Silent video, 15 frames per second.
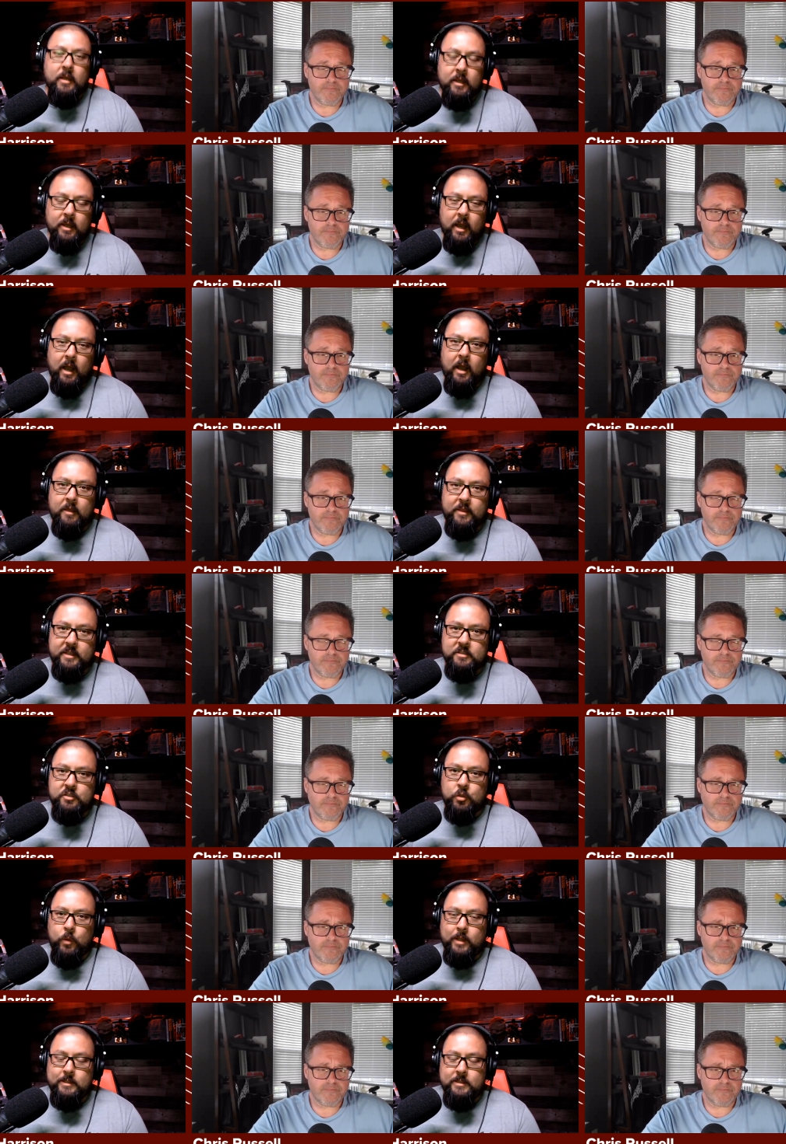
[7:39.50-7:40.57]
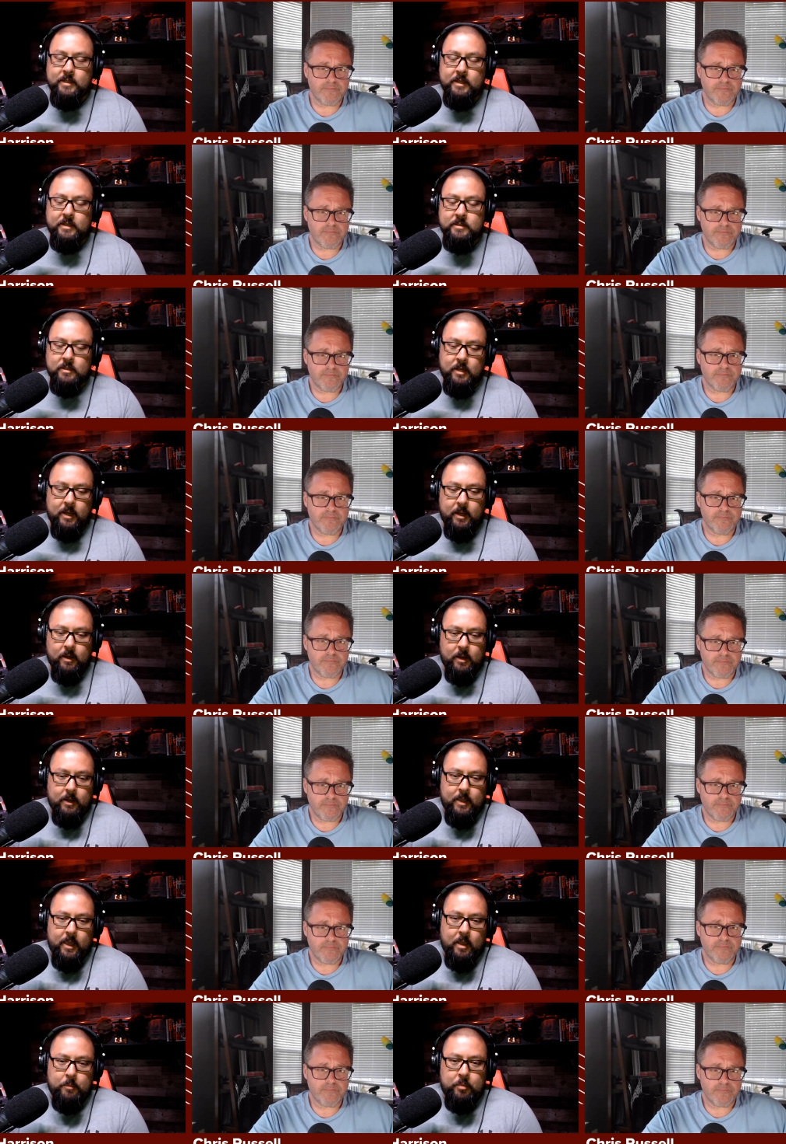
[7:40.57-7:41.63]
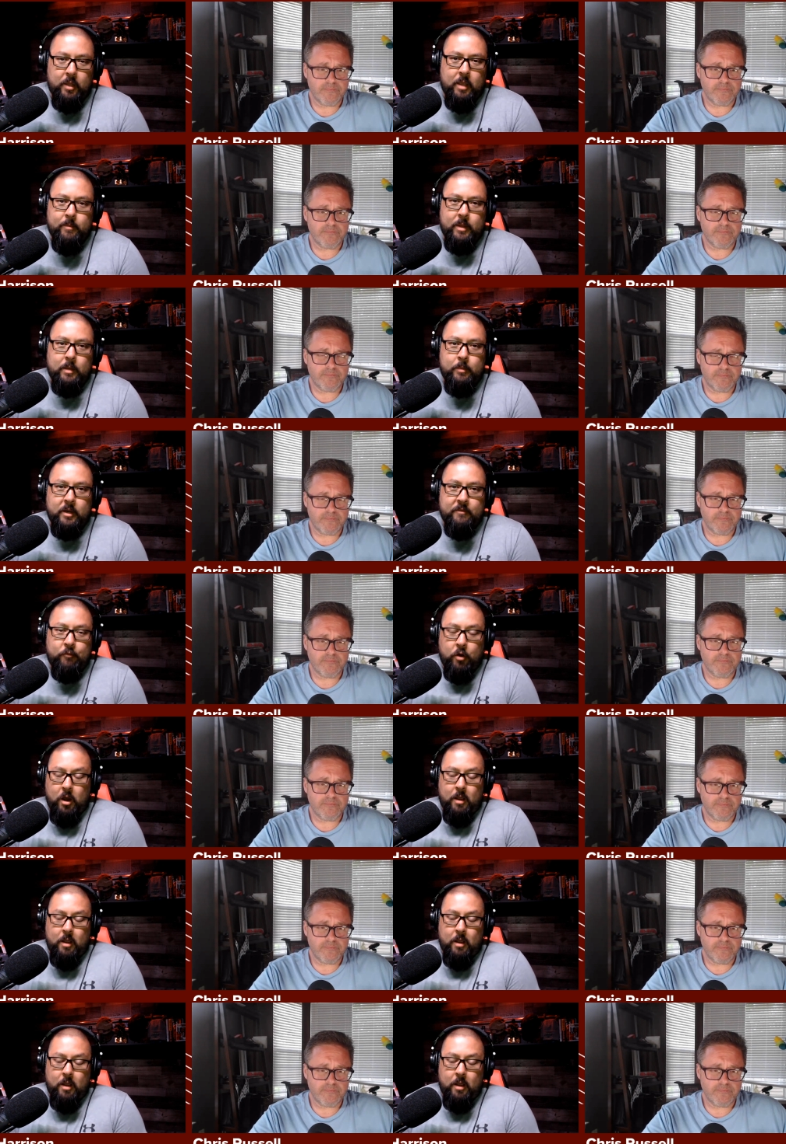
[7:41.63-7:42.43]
Speaker 1: uh, these two entities, and I and I can't blame anybody for it.